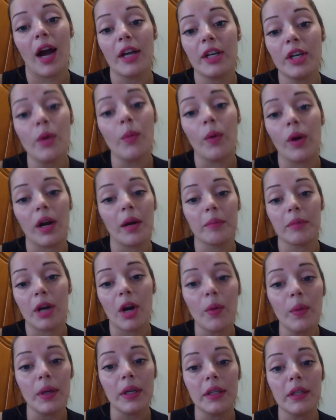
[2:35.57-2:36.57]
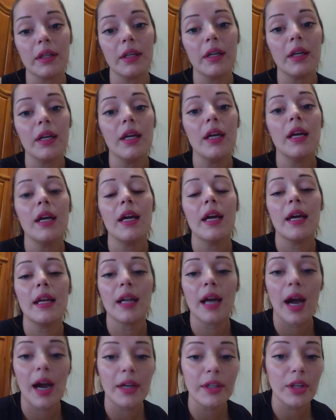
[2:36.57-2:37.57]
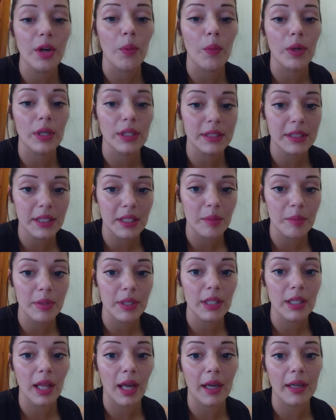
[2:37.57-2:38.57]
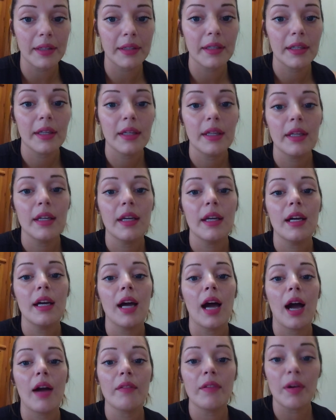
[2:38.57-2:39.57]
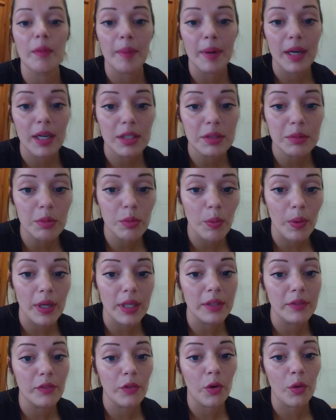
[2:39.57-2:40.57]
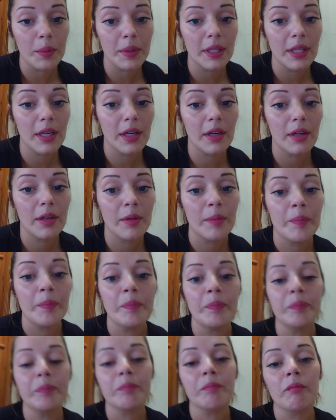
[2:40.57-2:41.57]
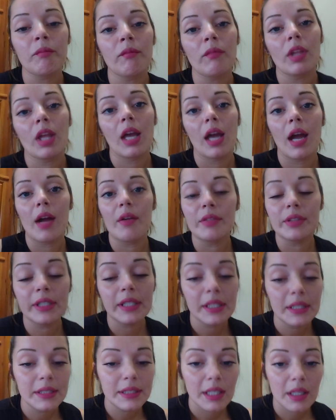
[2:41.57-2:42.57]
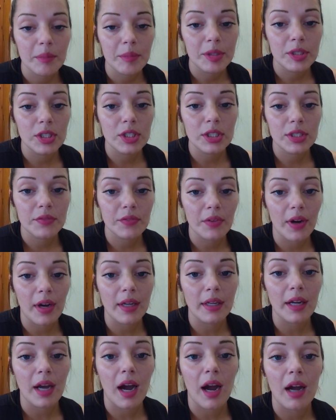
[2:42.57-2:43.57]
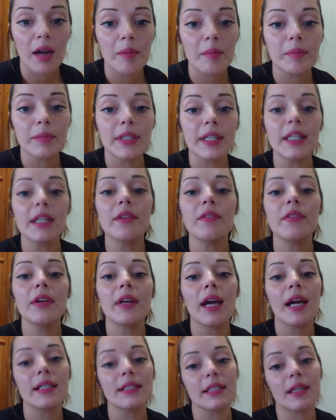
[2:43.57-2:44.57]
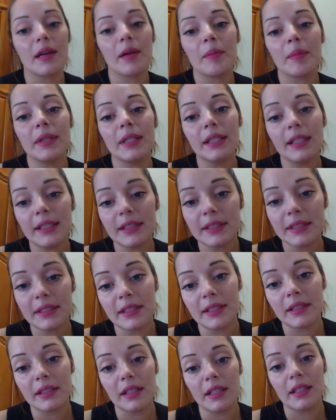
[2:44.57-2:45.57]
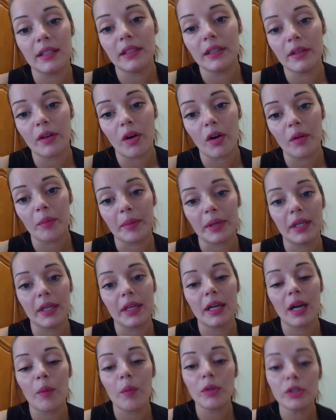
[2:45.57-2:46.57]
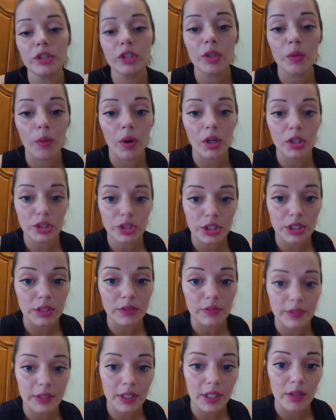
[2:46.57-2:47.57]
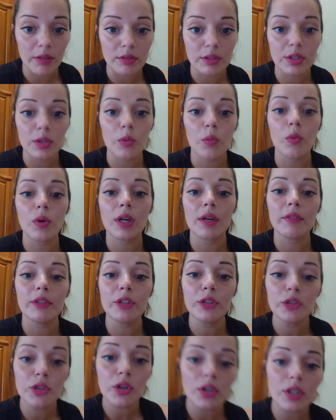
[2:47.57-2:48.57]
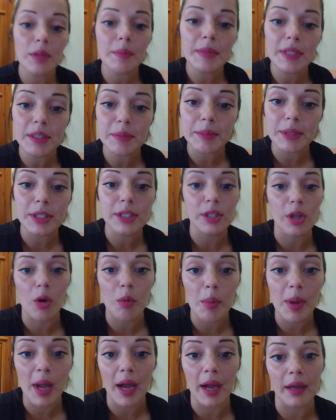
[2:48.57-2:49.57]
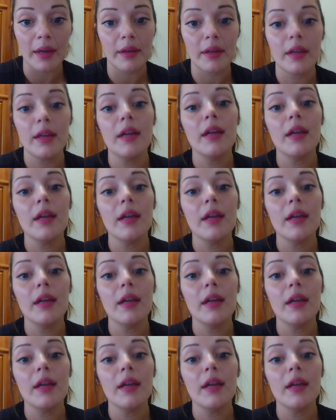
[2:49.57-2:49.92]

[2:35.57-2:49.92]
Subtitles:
know where I'm going, and I know what it's going to be like. I've got my husband waiting for me there. Everything is going to be just fine. I think of it as I'm enlisting in the army, and I want you to watch these videos whenever you start to miss me so bad,